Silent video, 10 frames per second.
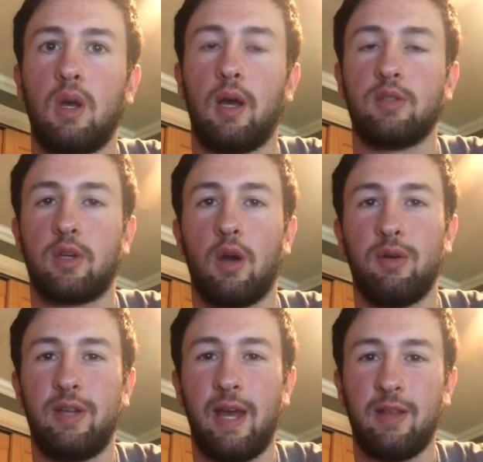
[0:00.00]
How's it
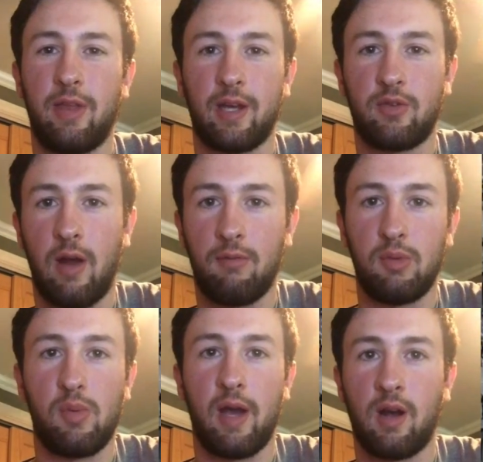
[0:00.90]
going, Dan? Thanks for having
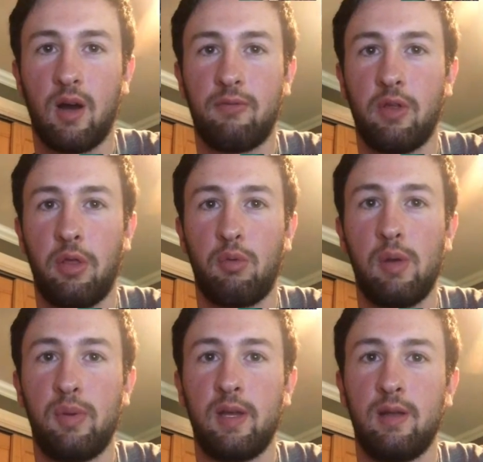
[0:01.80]
me back on from the
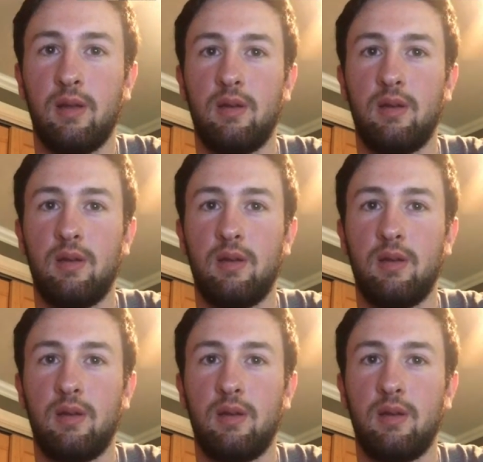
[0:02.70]
3P.